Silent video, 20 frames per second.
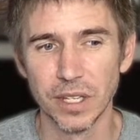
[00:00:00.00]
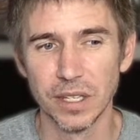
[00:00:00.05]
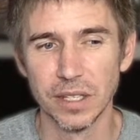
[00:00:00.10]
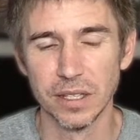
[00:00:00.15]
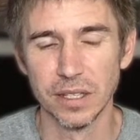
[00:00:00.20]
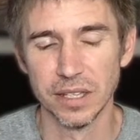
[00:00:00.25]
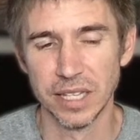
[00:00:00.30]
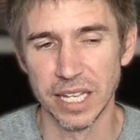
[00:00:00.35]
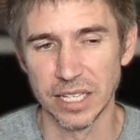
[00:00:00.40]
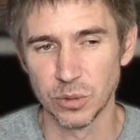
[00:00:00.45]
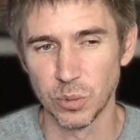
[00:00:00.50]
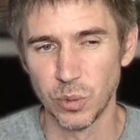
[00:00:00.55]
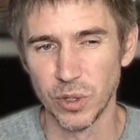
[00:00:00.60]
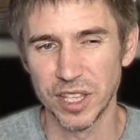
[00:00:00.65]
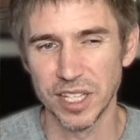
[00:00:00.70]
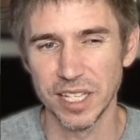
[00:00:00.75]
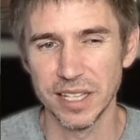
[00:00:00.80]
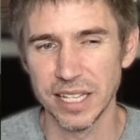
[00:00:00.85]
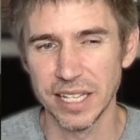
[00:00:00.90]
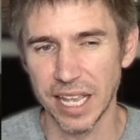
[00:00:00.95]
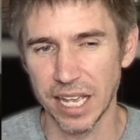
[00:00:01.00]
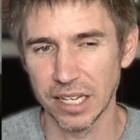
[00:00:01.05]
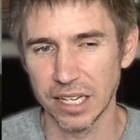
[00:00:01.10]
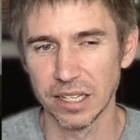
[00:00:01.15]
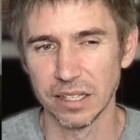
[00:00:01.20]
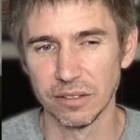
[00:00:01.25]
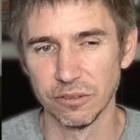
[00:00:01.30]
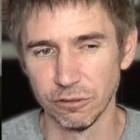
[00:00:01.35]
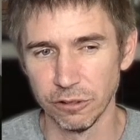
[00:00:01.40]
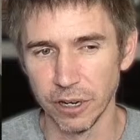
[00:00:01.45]
that's within that
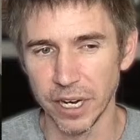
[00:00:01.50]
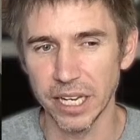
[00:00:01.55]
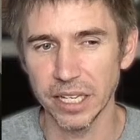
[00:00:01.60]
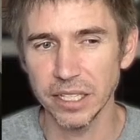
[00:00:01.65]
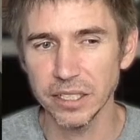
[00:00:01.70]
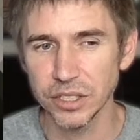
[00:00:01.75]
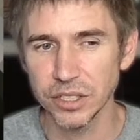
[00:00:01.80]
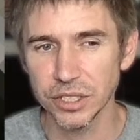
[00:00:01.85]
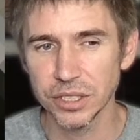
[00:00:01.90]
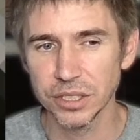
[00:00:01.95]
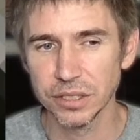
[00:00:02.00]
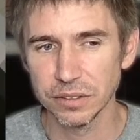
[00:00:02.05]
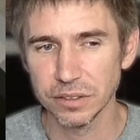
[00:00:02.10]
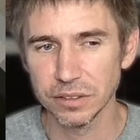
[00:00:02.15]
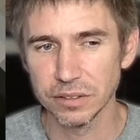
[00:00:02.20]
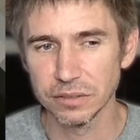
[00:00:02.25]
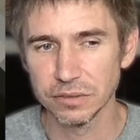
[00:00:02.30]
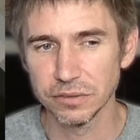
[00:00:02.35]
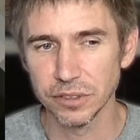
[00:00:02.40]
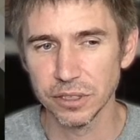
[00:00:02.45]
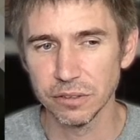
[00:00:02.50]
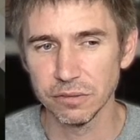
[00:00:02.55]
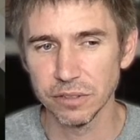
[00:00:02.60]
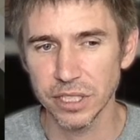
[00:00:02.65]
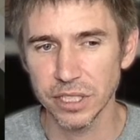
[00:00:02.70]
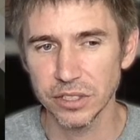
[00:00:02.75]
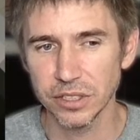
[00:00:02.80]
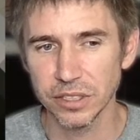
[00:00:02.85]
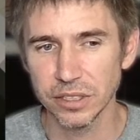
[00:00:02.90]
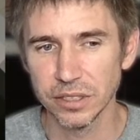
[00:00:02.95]
range for
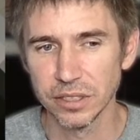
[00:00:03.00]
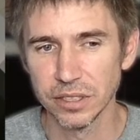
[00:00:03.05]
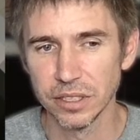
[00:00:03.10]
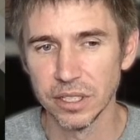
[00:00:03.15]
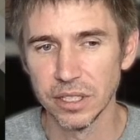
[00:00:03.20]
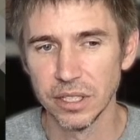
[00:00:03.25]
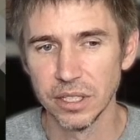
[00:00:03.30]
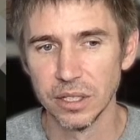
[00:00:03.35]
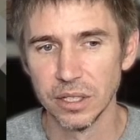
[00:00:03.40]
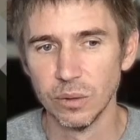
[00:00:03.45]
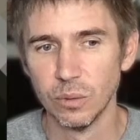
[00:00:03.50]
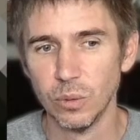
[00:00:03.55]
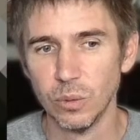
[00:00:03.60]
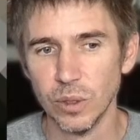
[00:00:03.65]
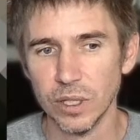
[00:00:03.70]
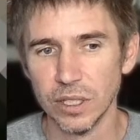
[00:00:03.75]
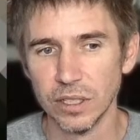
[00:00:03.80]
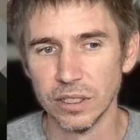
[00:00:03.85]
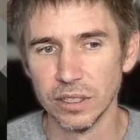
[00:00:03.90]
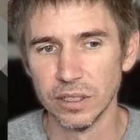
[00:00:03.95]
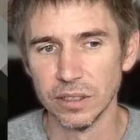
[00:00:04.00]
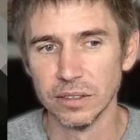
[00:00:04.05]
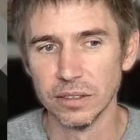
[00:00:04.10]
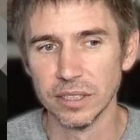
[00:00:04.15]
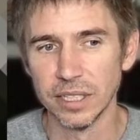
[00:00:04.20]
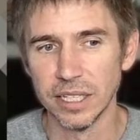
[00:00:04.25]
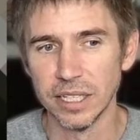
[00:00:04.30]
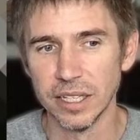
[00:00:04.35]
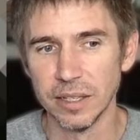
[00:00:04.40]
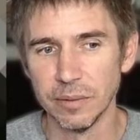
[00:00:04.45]
Richter will
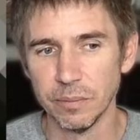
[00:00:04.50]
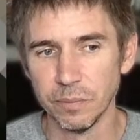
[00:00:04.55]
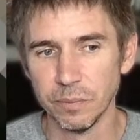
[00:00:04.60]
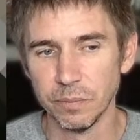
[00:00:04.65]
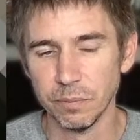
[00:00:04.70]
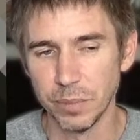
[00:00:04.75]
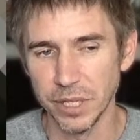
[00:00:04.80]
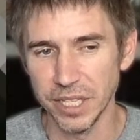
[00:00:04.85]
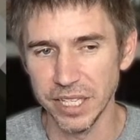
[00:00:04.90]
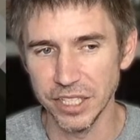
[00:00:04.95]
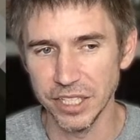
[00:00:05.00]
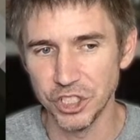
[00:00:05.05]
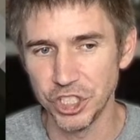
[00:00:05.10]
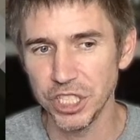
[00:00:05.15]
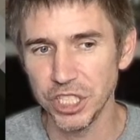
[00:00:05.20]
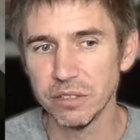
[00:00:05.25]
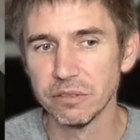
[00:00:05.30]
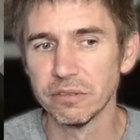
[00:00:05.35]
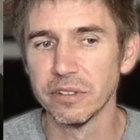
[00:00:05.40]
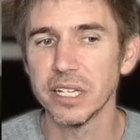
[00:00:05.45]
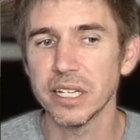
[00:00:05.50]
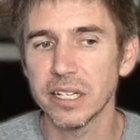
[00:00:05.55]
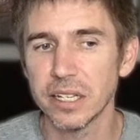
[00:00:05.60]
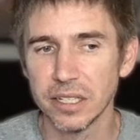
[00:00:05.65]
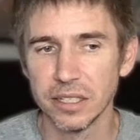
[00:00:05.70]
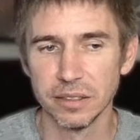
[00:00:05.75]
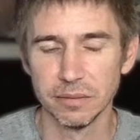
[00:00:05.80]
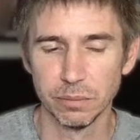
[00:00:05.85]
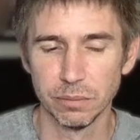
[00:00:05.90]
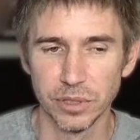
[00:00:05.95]
be
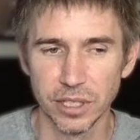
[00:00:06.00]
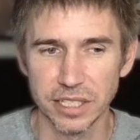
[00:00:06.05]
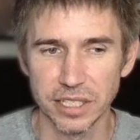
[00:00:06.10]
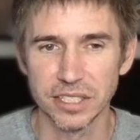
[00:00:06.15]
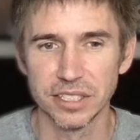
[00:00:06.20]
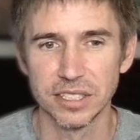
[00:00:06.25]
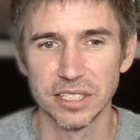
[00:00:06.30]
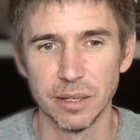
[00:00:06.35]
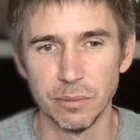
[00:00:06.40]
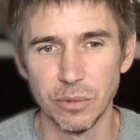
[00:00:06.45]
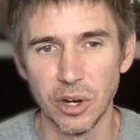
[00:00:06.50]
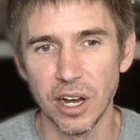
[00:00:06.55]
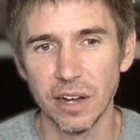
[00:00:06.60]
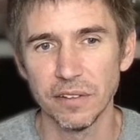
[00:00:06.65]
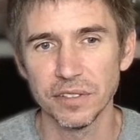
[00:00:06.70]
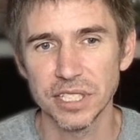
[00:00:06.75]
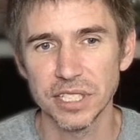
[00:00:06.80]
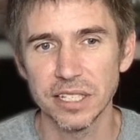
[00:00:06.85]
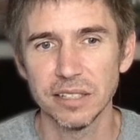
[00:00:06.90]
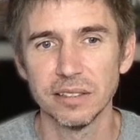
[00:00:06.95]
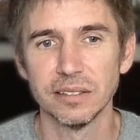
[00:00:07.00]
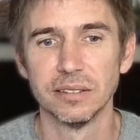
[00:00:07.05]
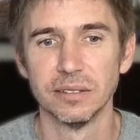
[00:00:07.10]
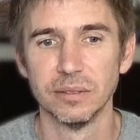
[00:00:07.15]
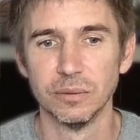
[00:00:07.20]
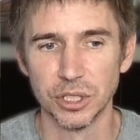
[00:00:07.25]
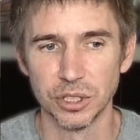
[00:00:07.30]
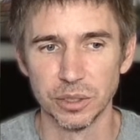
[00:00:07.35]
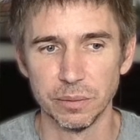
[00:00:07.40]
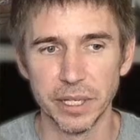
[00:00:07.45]
GRIC plus some offset,
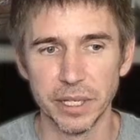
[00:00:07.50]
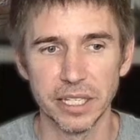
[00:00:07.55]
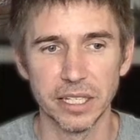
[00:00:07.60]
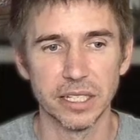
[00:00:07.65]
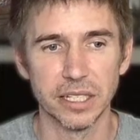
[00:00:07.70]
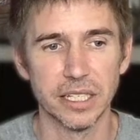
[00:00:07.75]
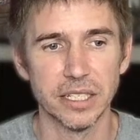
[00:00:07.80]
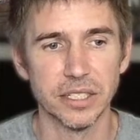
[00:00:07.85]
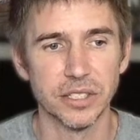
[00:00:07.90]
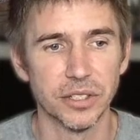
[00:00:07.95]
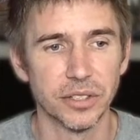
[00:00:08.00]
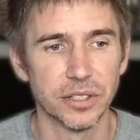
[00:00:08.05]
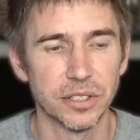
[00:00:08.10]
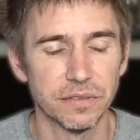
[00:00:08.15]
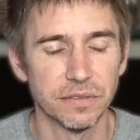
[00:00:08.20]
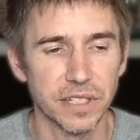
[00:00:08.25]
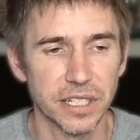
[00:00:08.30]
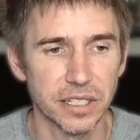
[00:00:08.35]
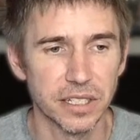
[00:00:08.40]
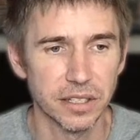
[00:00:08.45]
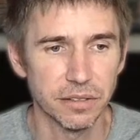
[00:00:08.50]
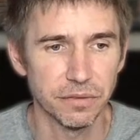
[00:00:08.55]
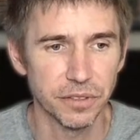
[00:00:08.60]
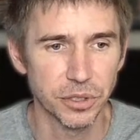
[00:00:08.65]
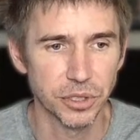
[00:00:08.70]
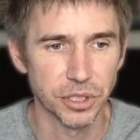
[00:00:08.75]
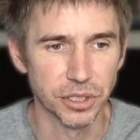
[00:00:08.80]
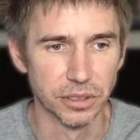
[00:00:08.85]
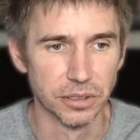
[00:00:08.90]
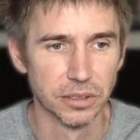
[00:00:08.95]
which will make it easier to find in the
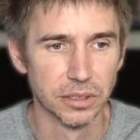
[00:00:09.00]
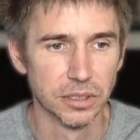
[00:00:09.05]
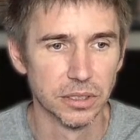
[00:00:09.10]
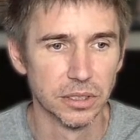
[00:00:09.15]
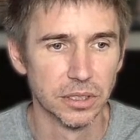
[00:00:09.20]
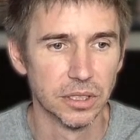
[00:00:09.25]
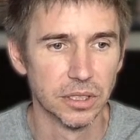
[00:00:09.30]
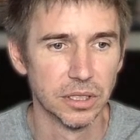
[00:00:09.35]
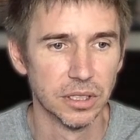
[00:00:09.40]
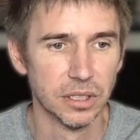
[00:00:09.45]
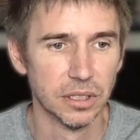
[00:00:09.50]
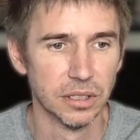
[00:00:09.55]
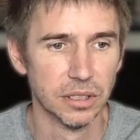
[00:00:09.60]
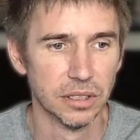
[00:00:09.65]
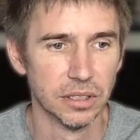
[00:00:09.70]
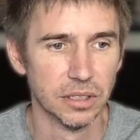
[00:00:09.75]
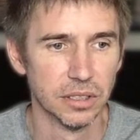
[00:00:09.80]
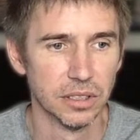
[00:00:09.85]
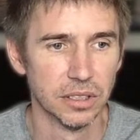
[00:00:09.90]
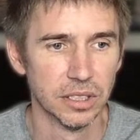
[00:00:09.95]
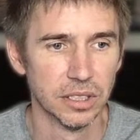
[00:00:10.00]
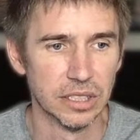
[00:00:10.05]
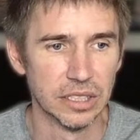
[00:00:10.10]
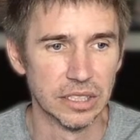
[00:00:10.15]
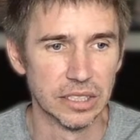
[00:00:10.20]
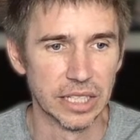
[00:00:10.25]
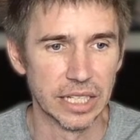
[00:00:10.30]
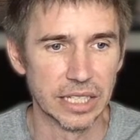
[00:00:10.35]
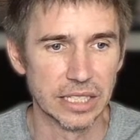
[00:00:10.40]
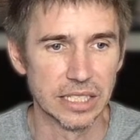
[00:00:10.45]
future.
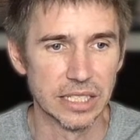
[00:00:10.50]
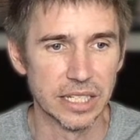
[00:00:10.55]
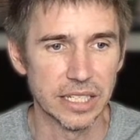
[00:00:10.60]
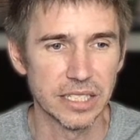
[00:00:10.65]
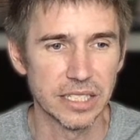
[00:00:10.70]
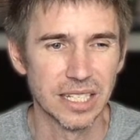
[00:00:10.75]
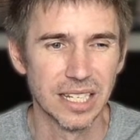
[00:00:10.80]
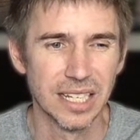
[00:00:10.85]
That's nice.